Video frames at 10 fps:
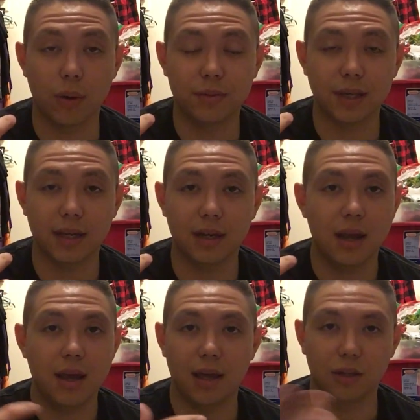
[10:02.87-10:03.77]
website,
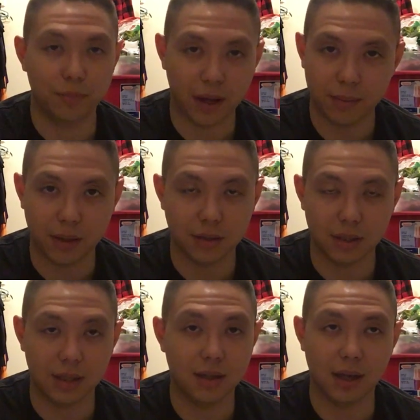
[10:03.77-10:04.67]
and you pay
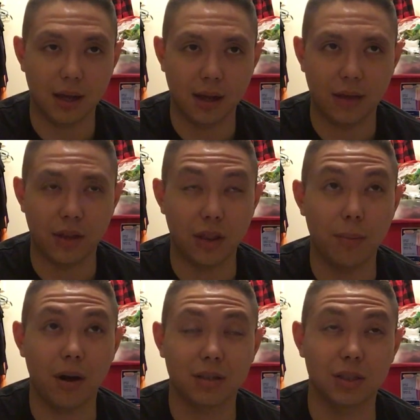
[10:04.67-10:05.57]
monthly, and then the
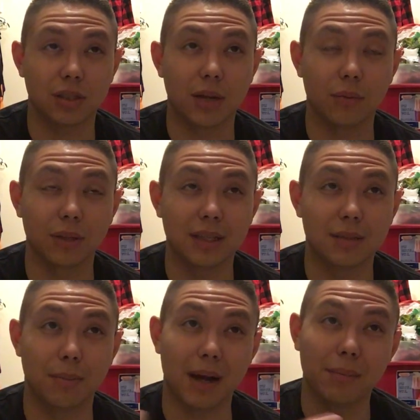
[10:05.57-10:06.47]
boxes get
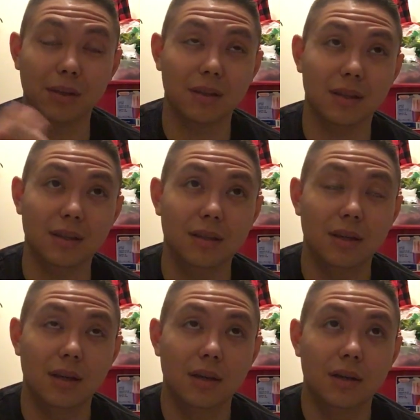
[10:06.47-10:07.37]
released bi-monthly.
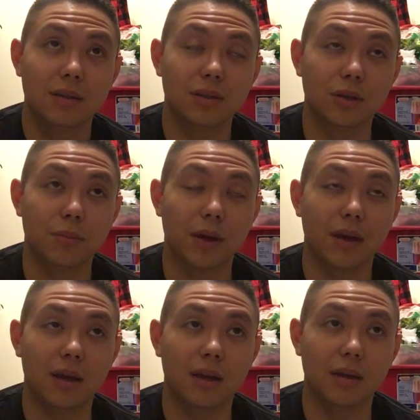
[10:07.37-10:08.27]
So you
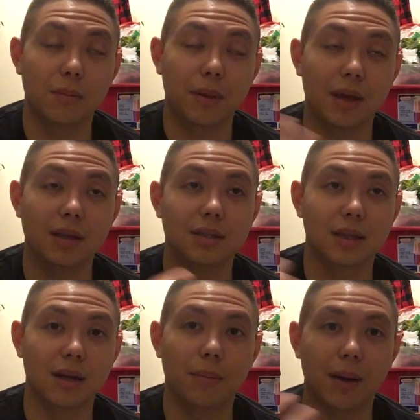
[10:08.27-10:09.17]
pay to
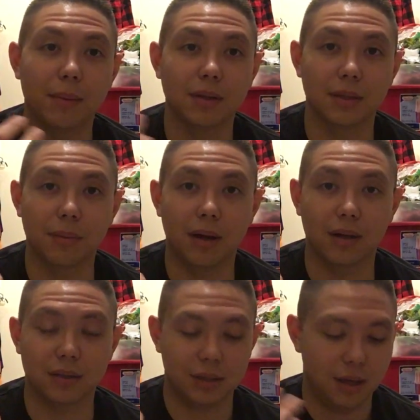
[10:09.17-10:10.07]
get a bi-monthly
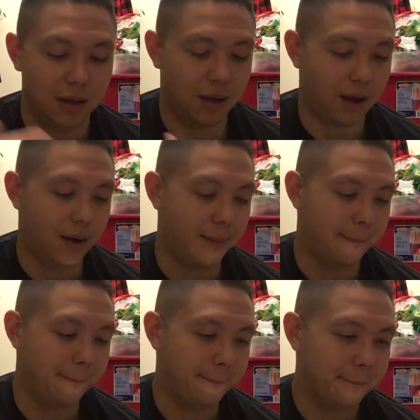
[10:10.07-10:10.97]
box.
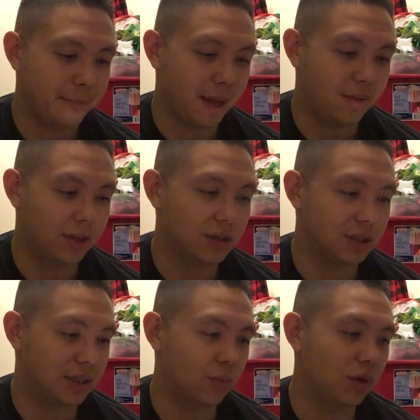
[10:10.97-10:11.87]
And this
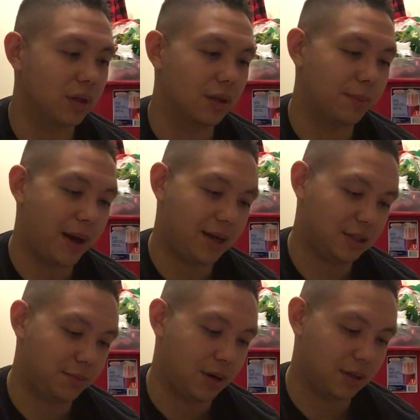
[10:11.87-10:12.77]
is in one of the
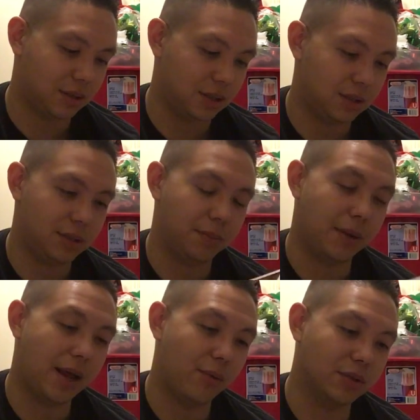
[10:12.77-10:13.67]
past boxes,
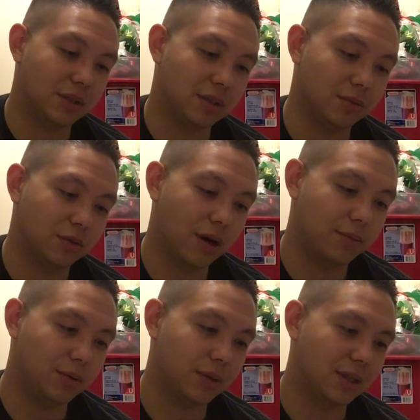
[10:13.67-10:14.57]
but I wasn't
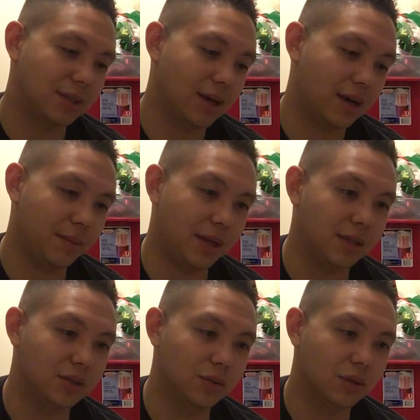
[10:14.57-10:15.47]
subscribed to it at the time, and I
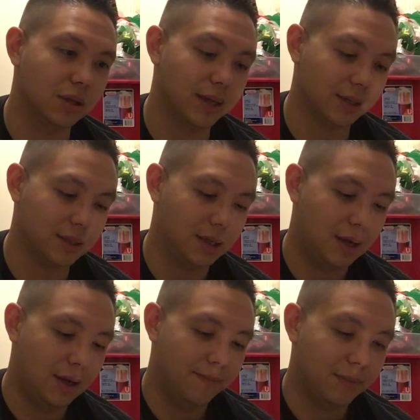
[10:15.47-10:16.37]
do collect
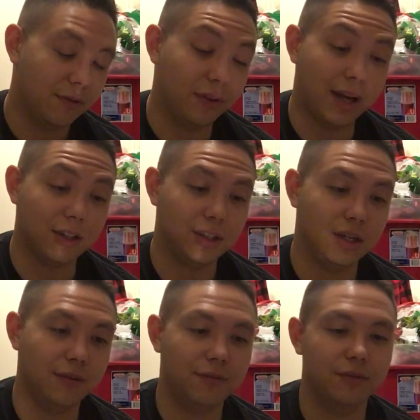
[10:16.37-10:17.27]
Flash
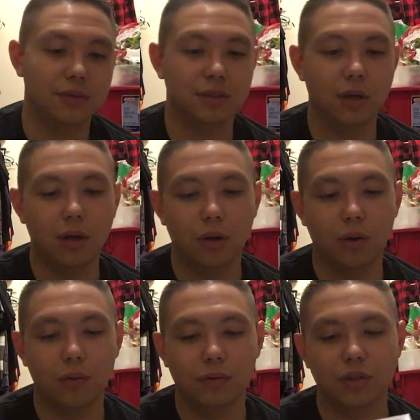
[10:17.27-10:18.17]
stuff.
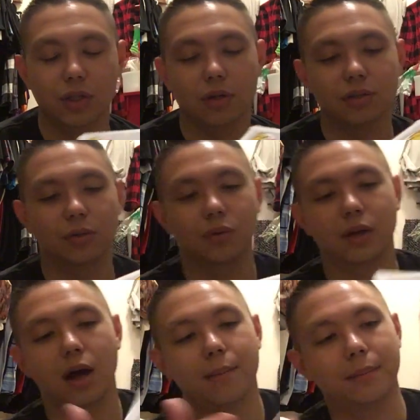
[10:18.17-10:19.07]
So she also
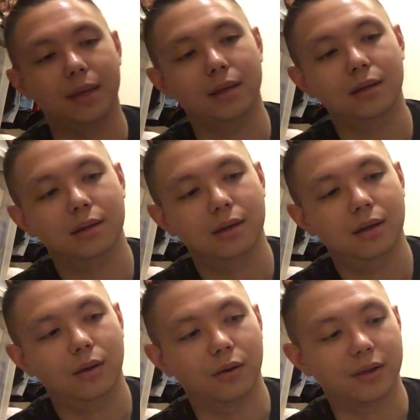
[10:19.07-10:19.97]
got me,
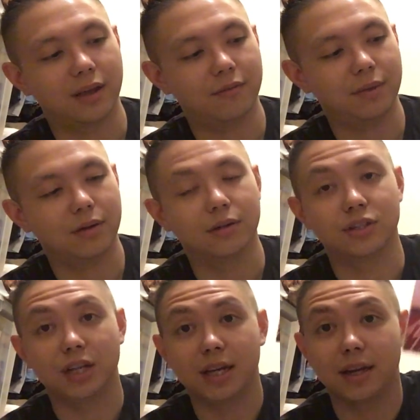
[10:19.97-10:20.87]
or gave me, her
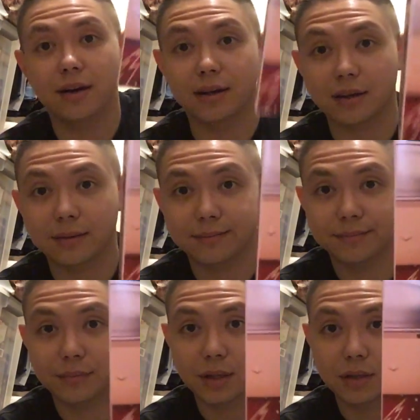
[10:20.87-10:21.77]
Jay Garrick.
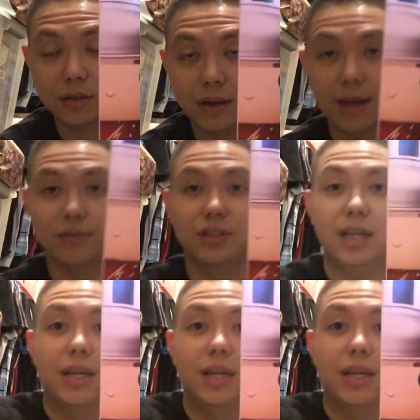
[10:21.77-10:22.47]
So I have Jay